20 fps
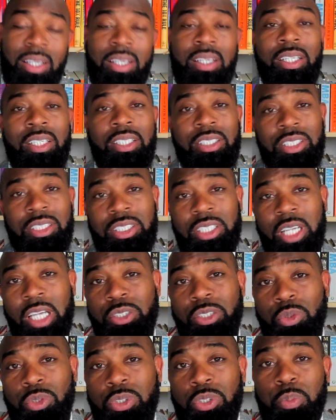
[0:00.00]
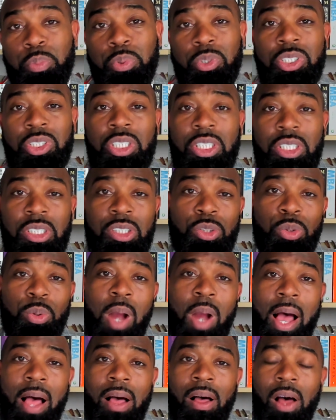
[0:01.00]
he's scheduled to proceed to
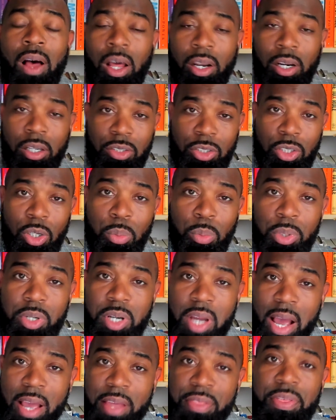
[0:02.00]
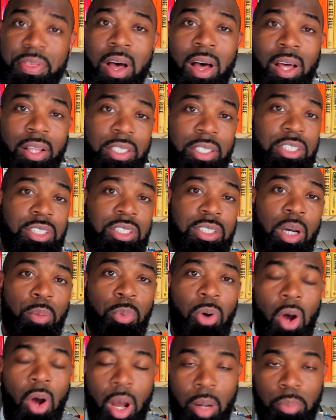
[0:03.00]
trial on October 9th on these
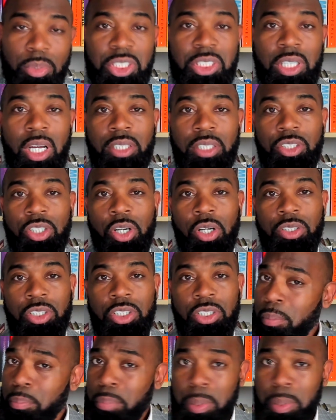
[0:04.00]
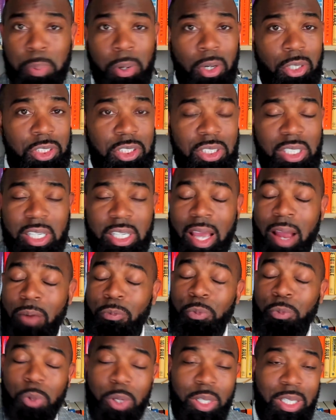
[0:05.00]
double homicide charges. Me personally, I
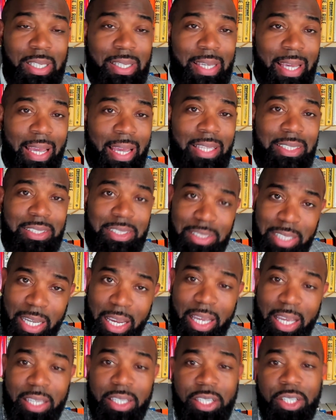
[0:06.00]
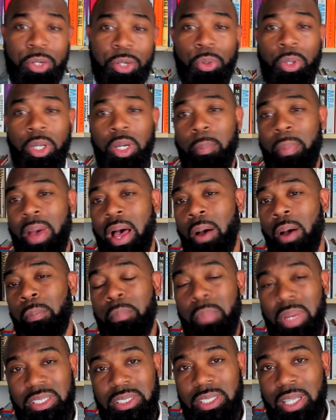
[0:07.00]
really can't stand hearing about
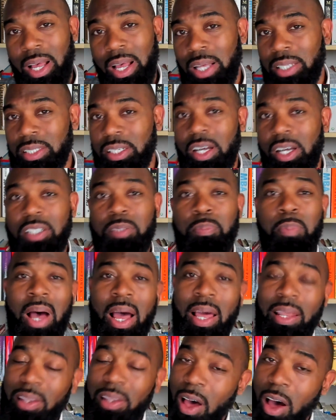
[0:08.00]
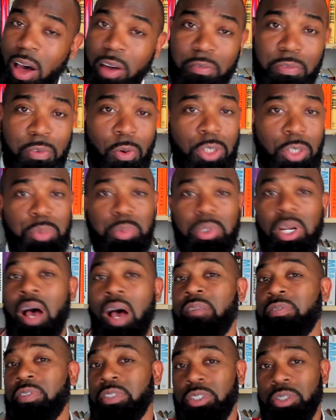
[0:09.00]
misconduct by law enforcement
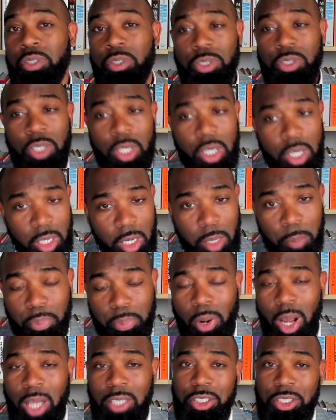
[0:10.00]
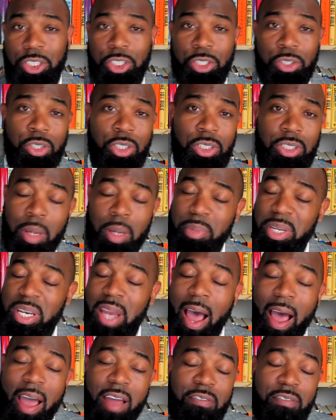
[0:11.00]
officers and prosecutors. I mean,
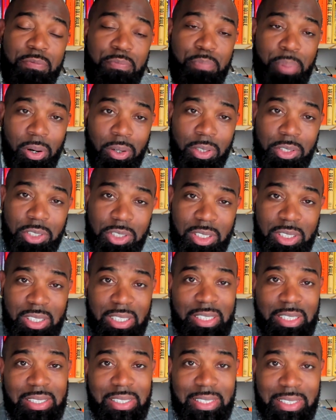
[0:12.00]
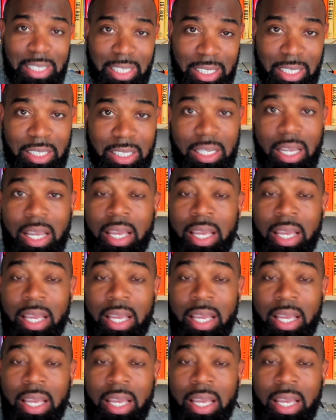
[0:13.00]
I have personally seen